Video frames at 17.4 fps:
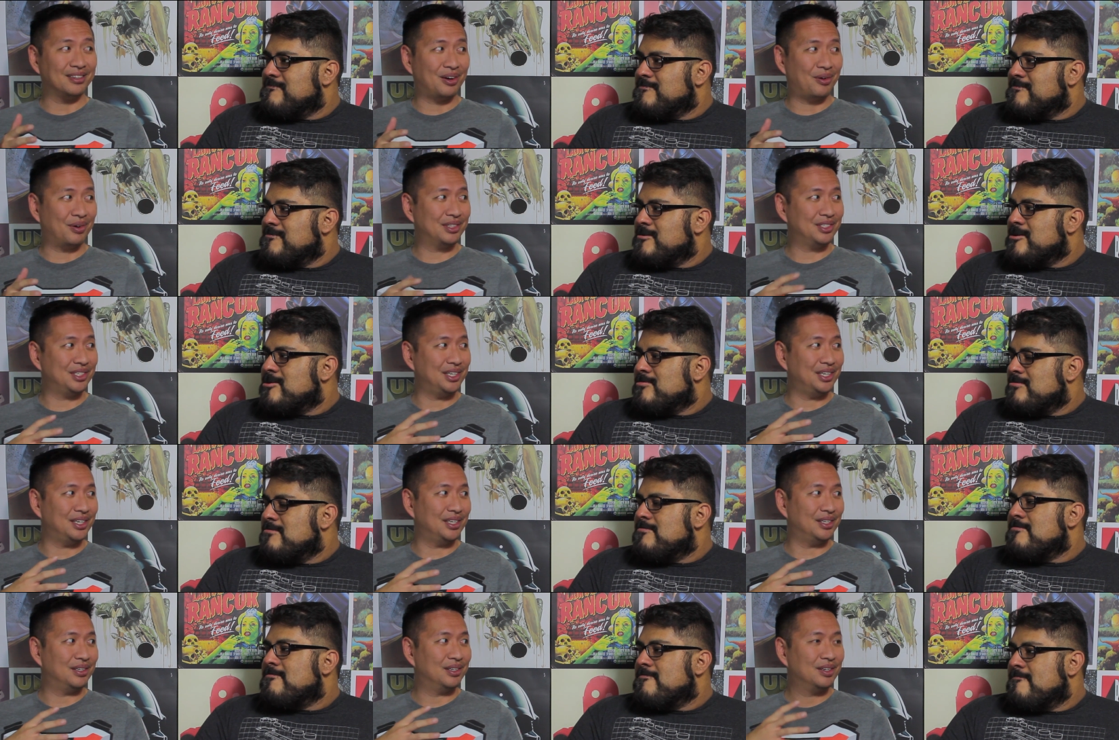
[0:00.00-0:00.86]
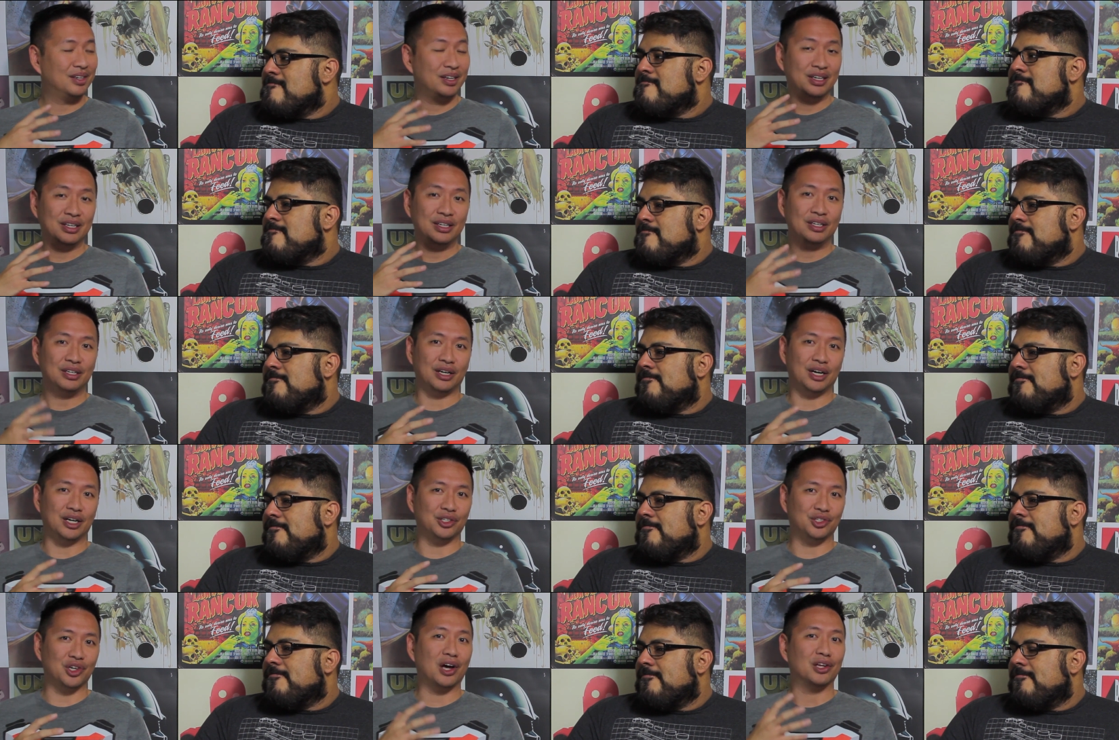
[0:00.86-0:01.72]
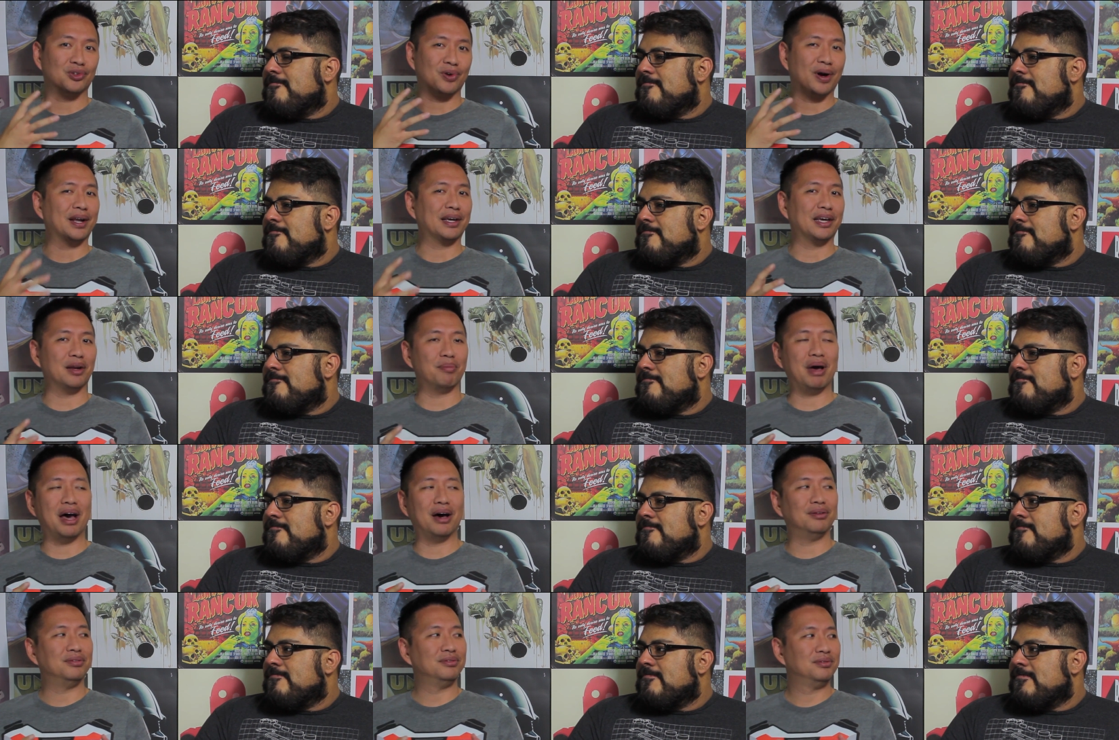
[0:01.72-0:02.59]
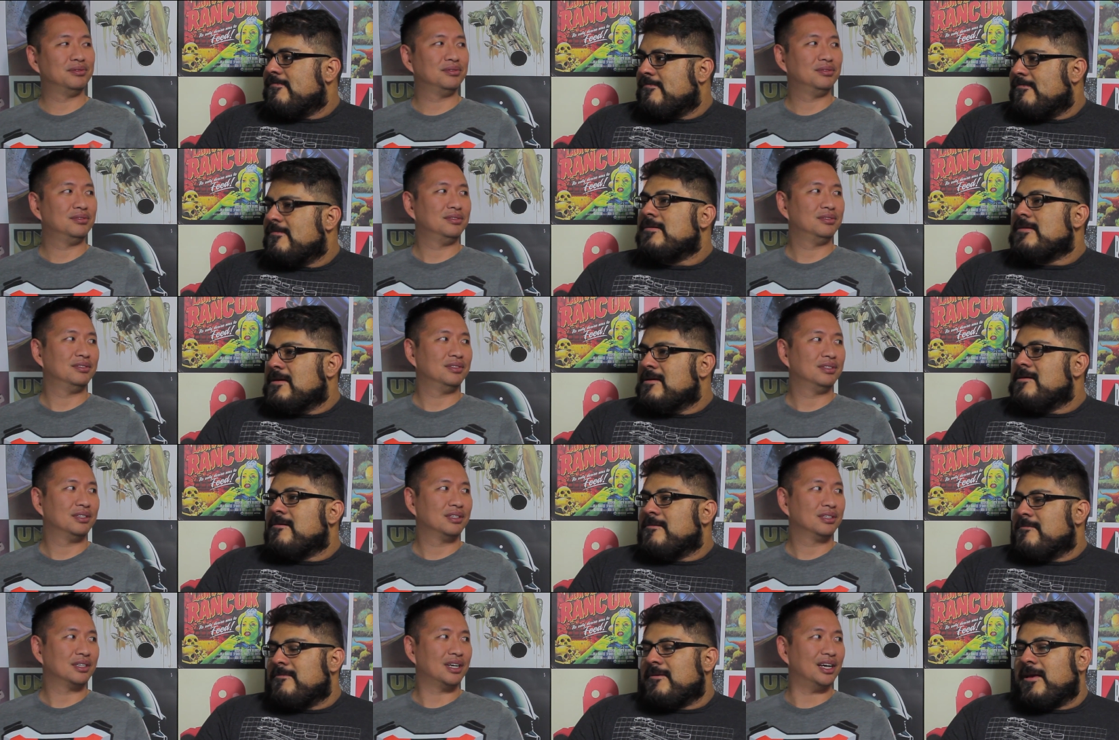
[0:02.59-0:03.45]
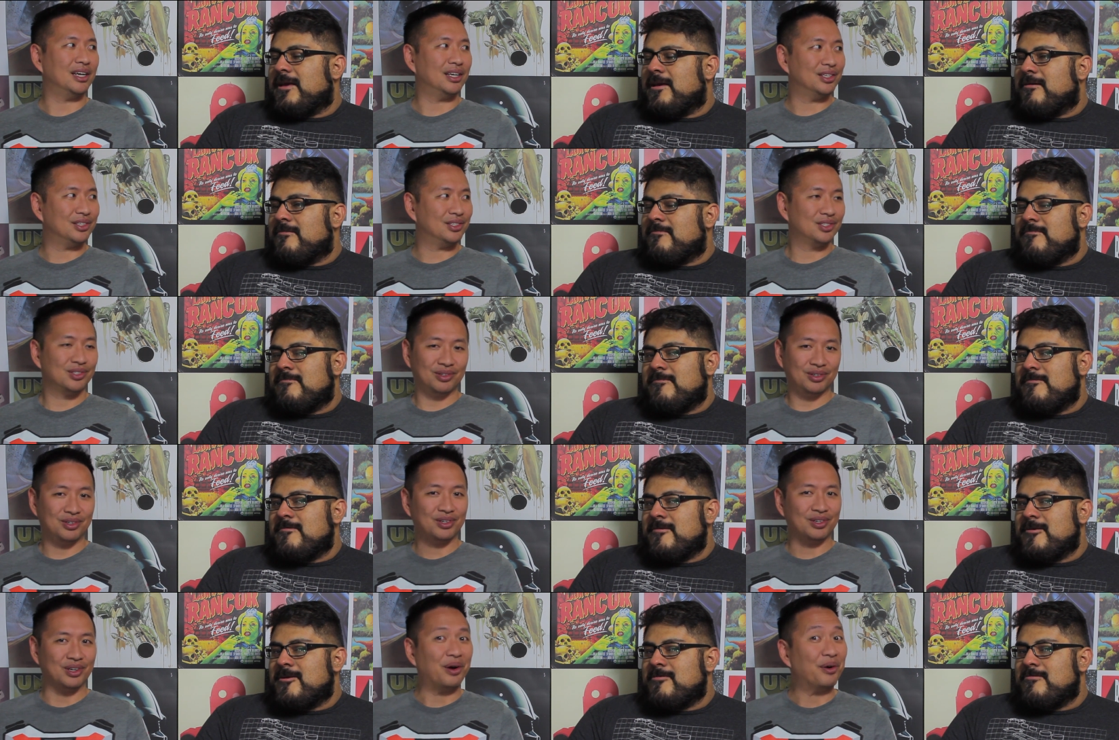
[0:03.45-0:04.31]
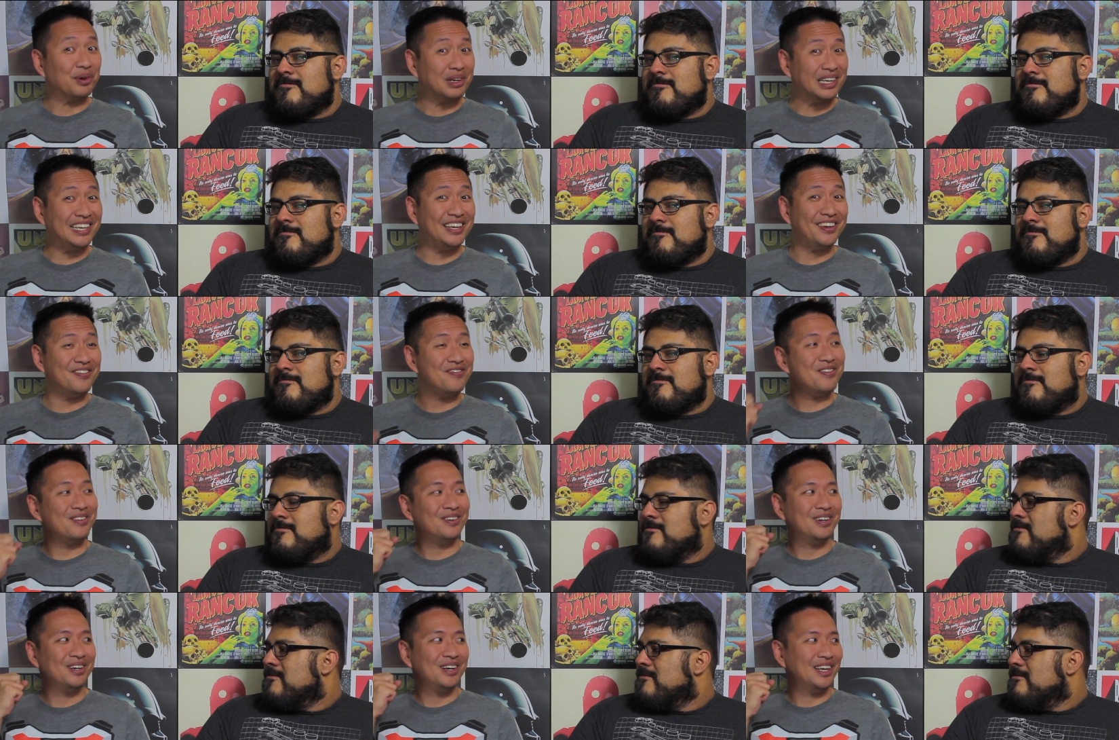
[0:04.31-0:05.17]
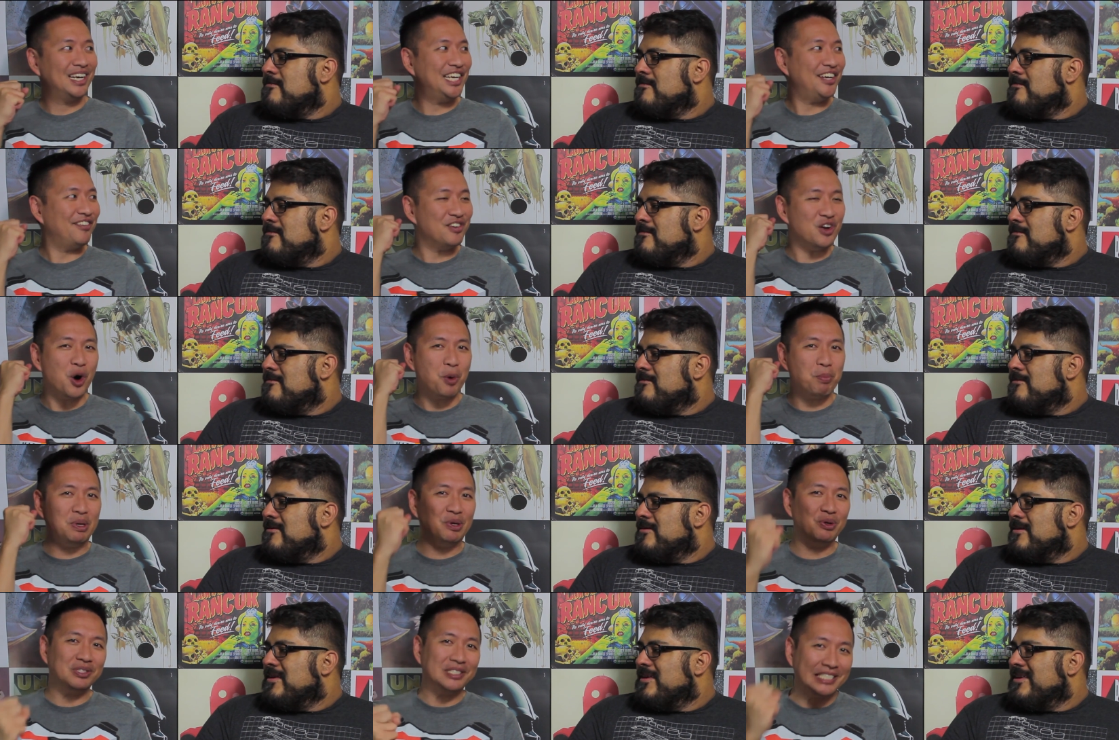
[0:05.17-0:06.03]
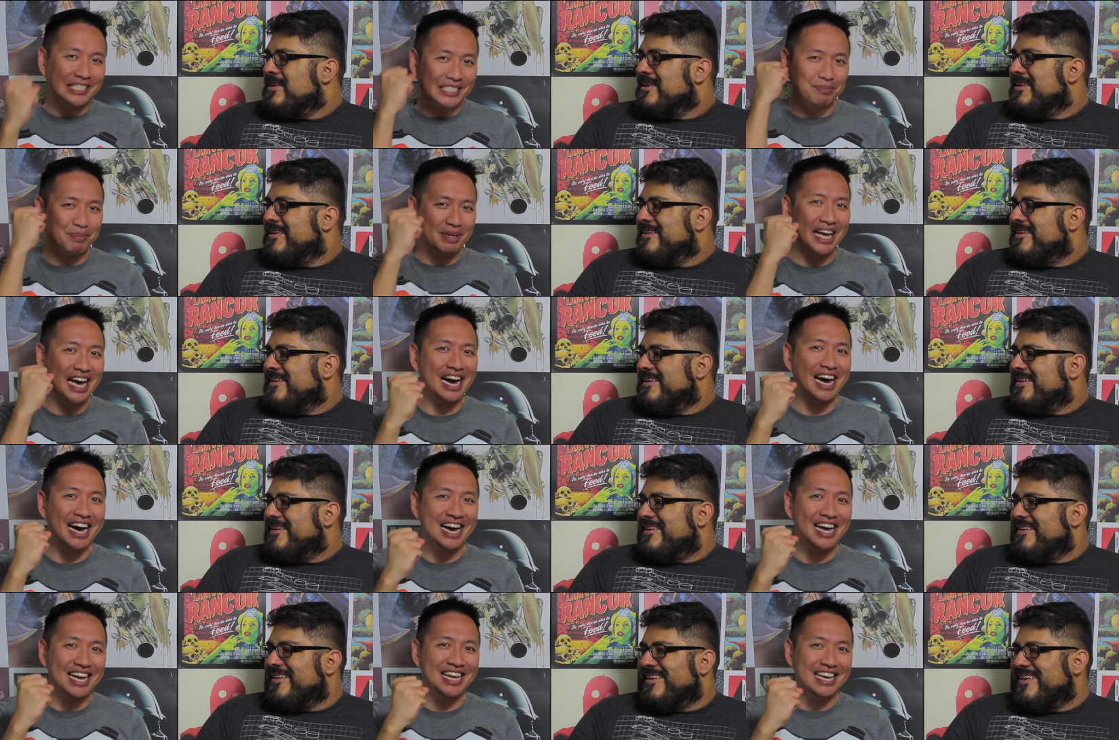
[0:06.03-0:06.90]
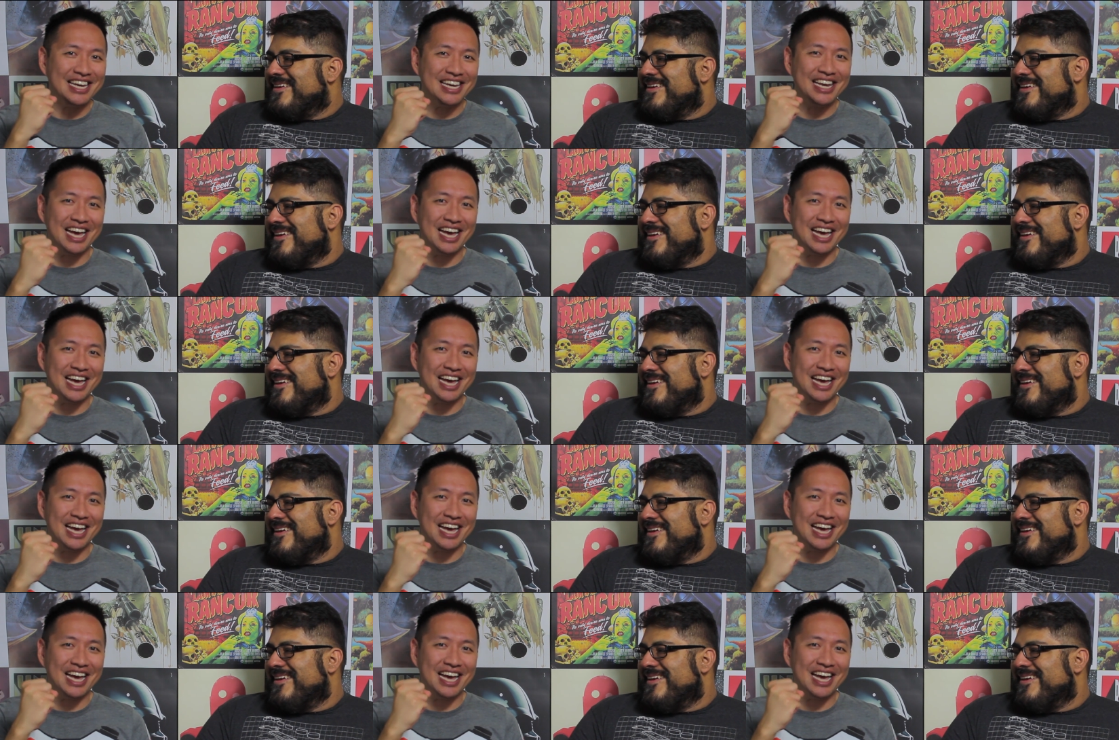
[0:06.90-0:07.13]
Speaker 1: I want to see uh, John try to get him out because yeah. oh, leave Leave no mutant behind.